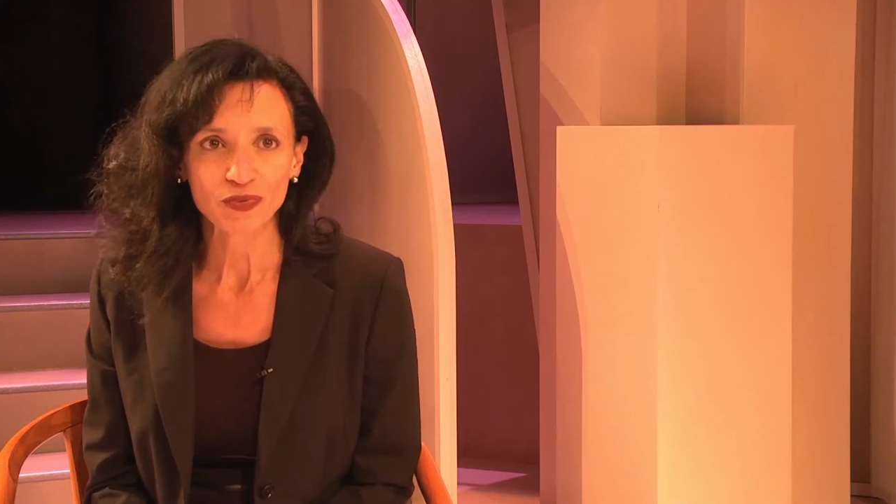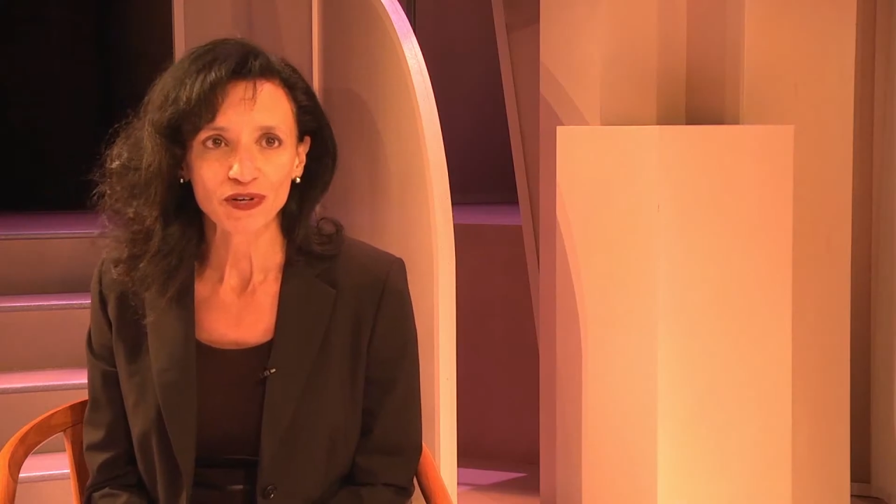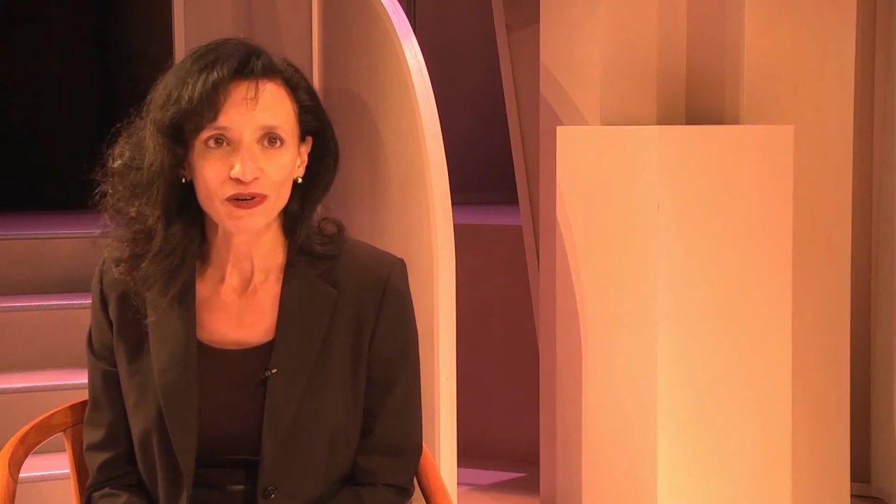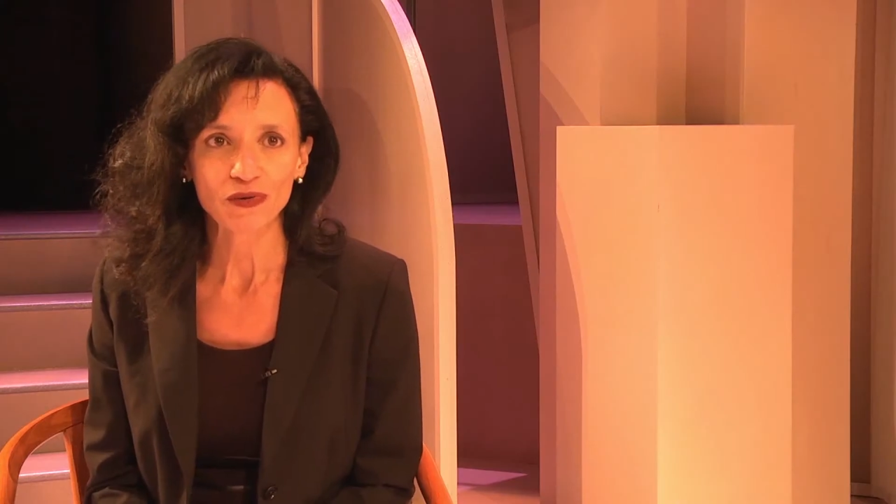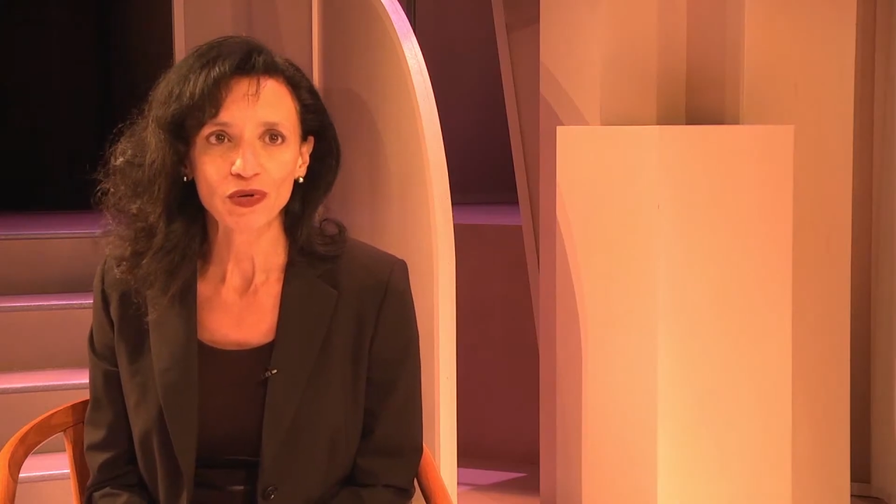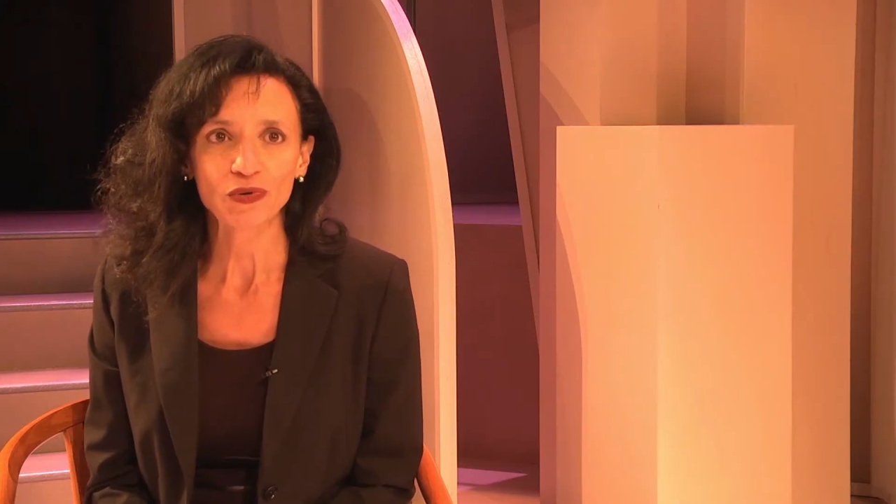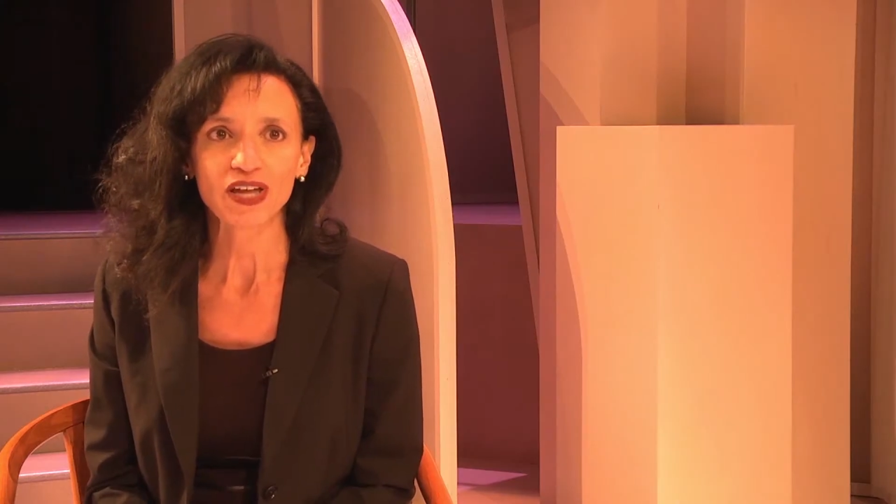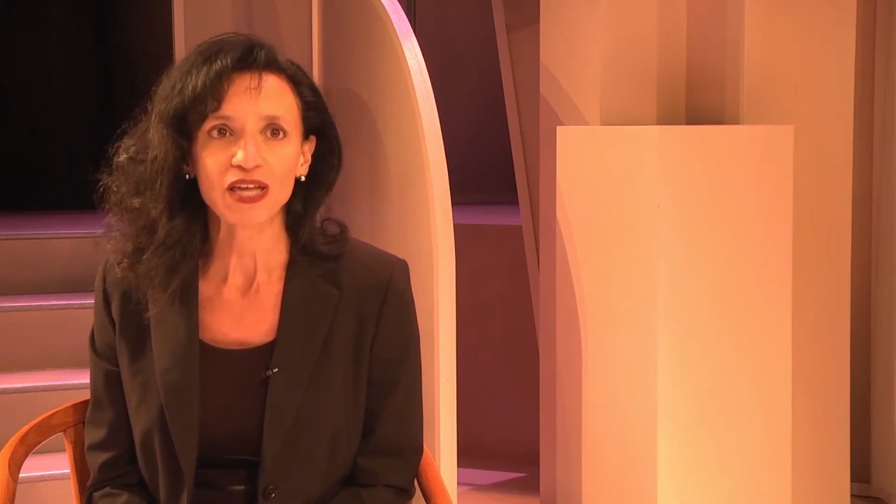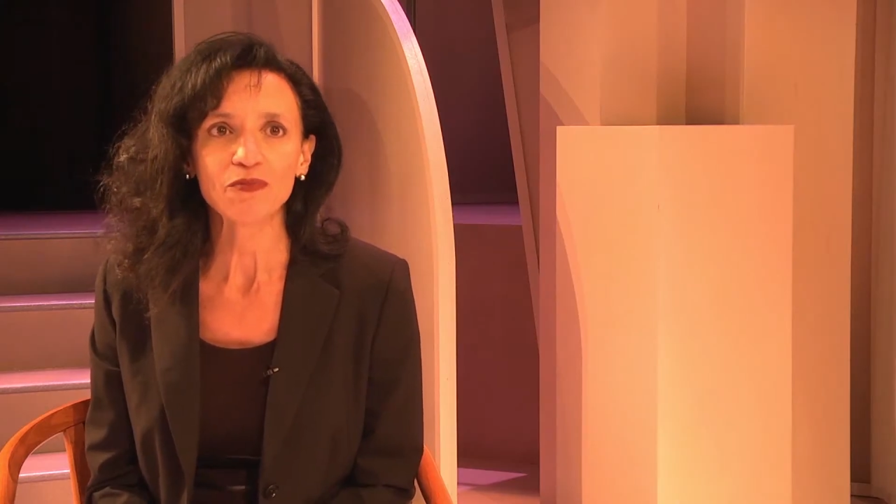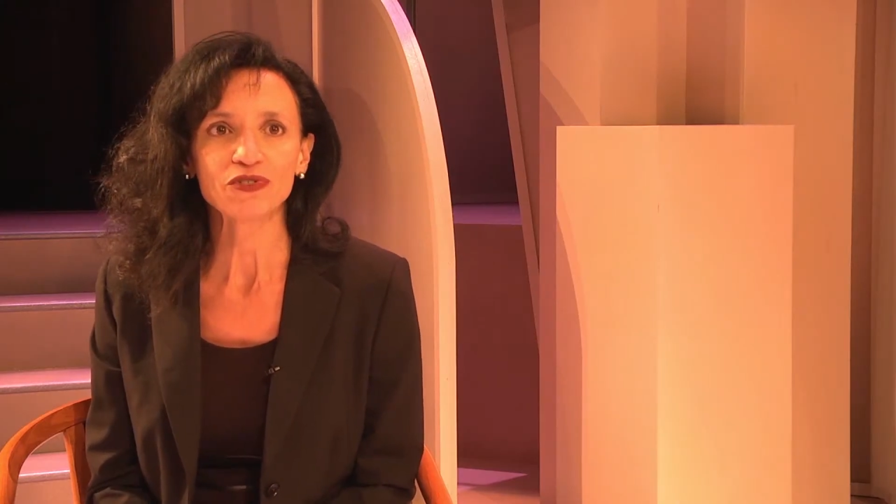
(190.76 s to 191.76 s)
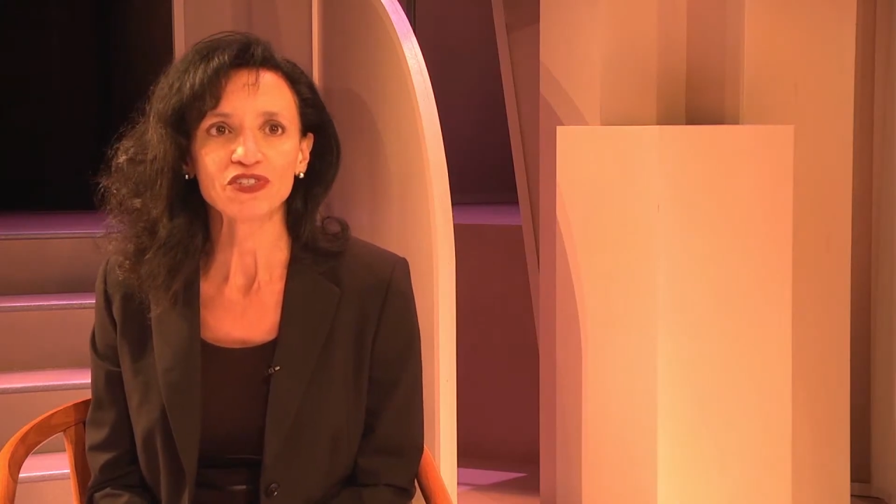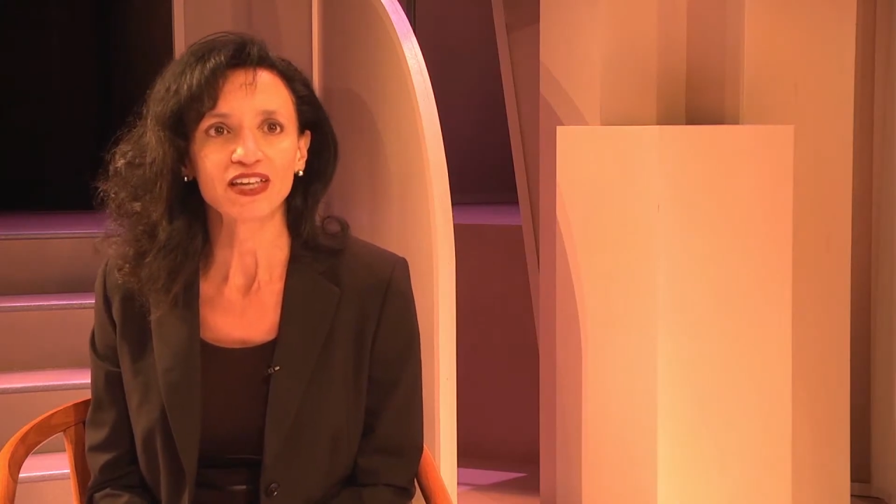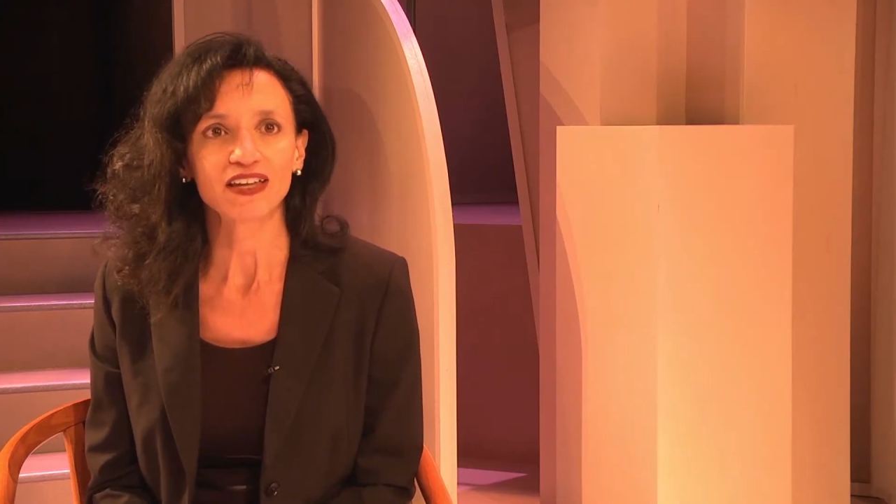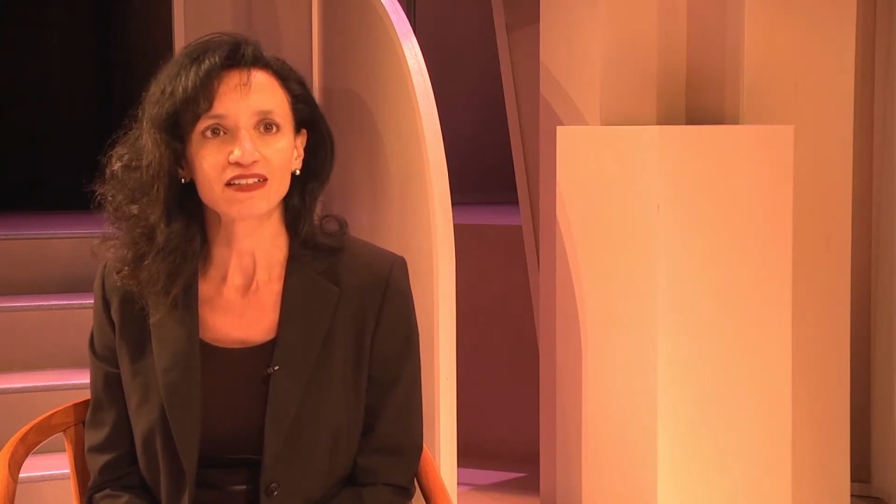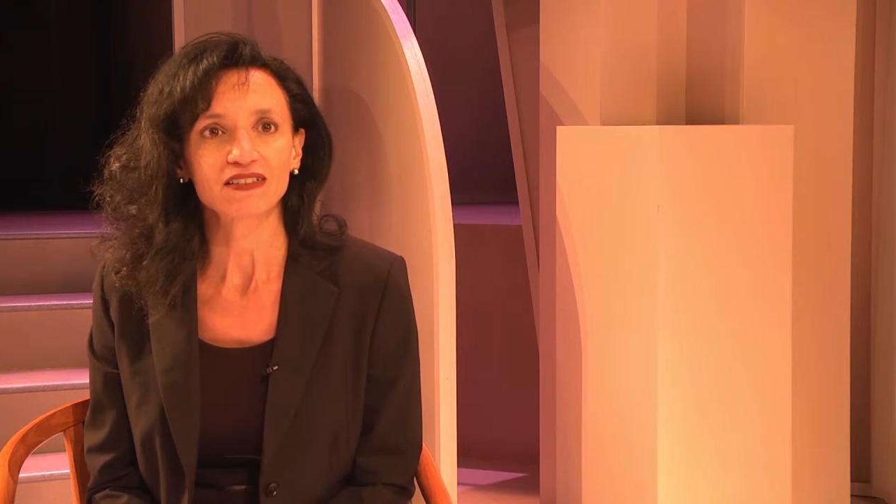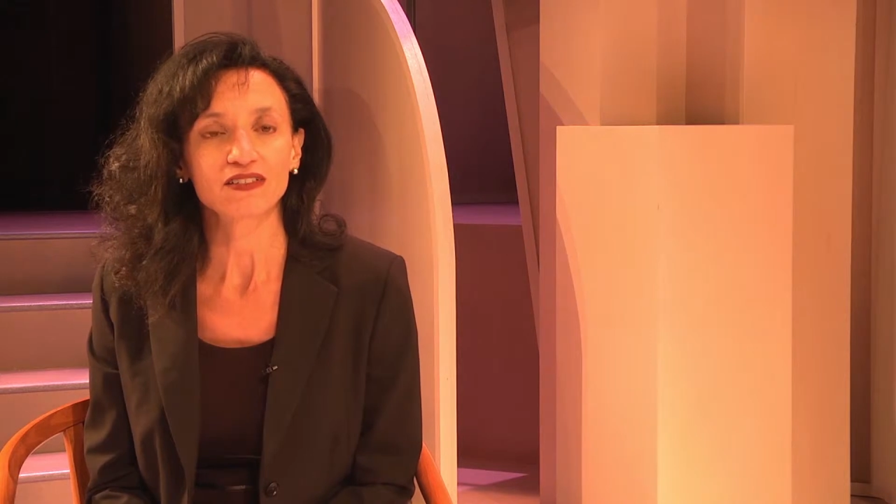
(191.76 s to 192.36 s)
Bureau, we were able to get